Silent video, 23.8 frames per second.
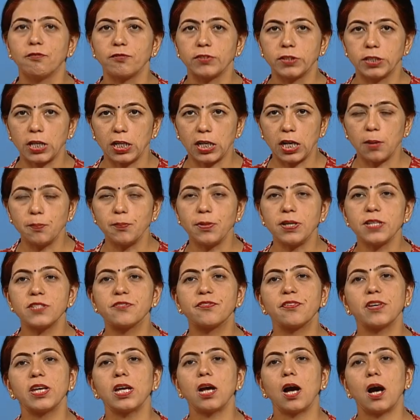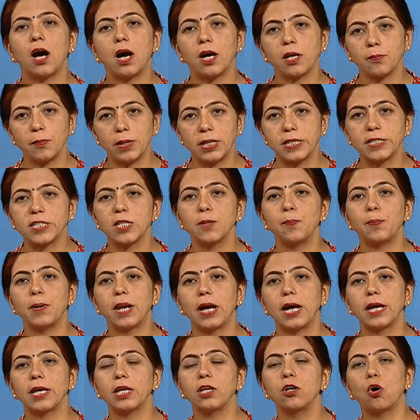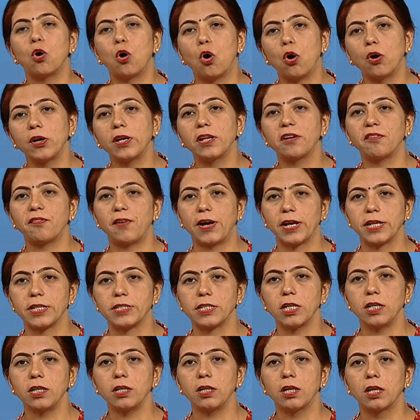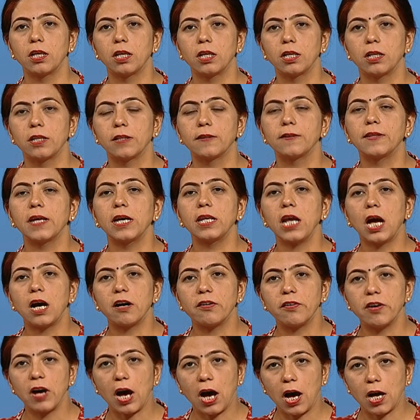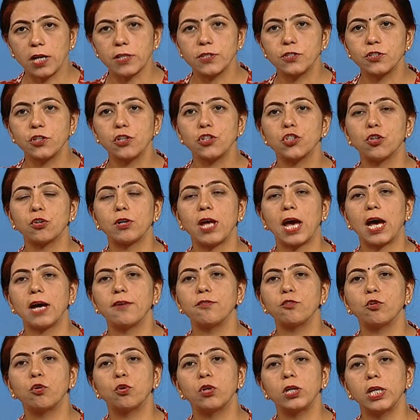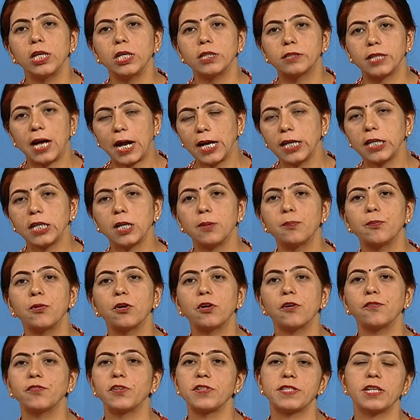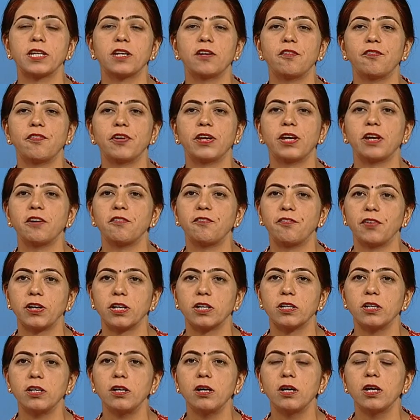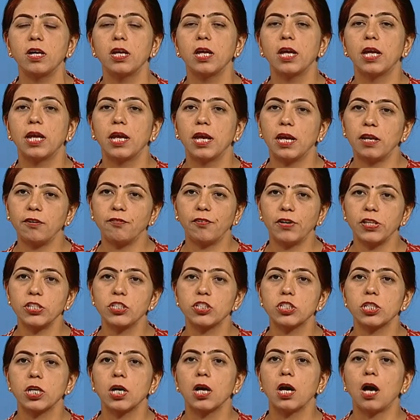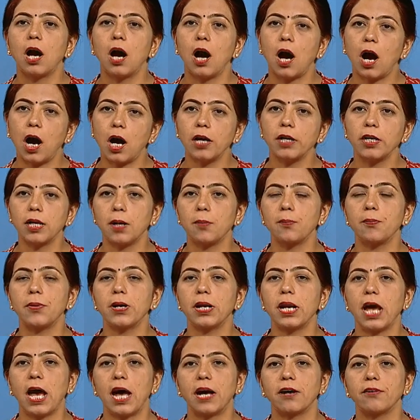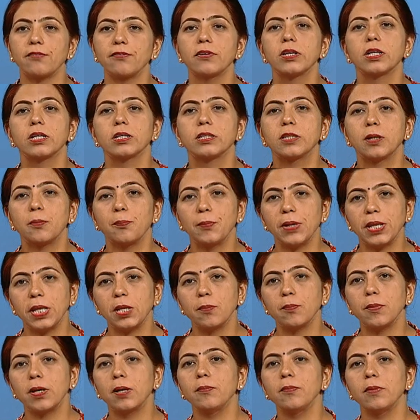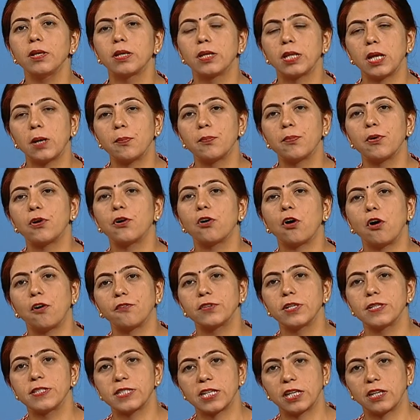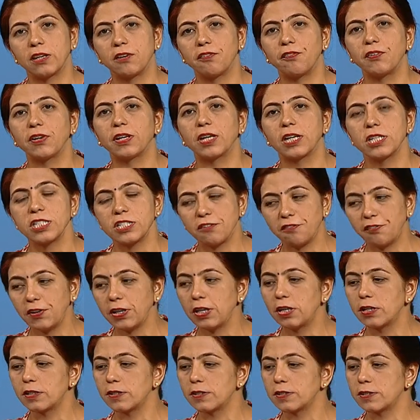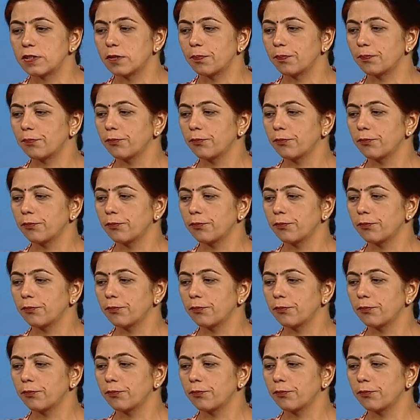the numbers we are multiplying or dividing, then our answer should have only that number of the significant figure in which our number have the minimum number of the significant figures.